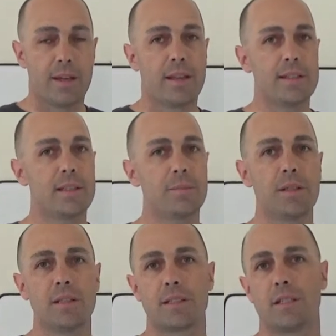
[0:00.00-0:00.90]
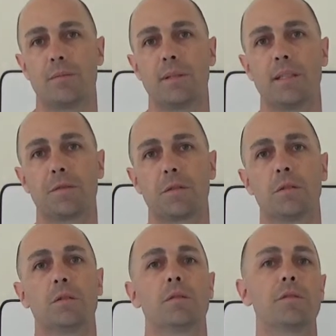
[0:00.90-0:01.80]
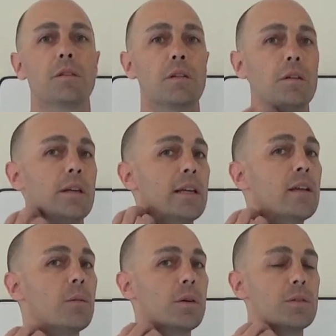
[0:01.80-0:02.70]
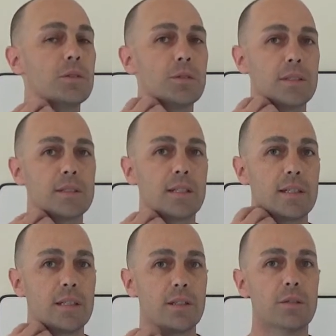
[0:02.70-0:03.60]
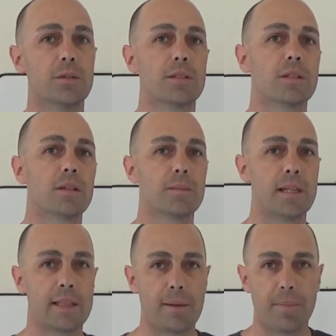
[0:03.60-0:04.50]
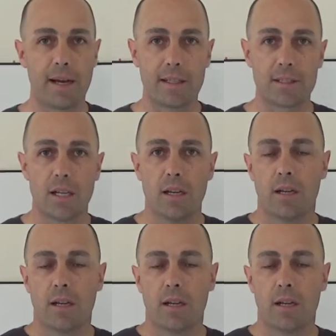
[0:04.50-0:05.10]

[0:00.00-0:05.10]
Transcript: That's something that's going to be difficult for anyone who's doing a study to do, is to eliminate that bias.